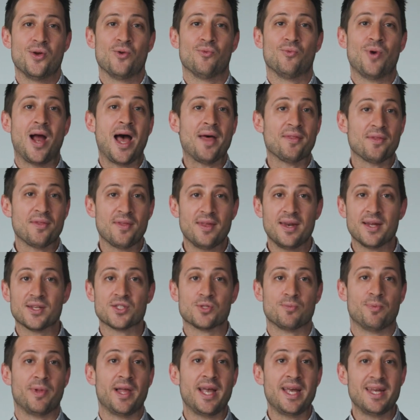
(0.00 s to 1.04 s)
rather than
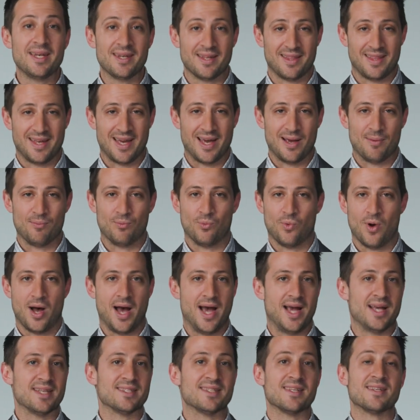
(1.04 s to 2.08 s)
explain to them,
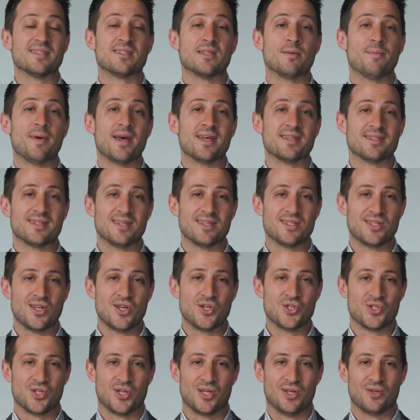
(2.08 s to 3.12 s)
why is this the best
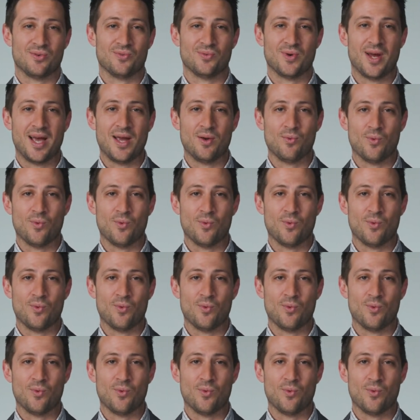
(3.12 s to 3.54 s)
decision, right?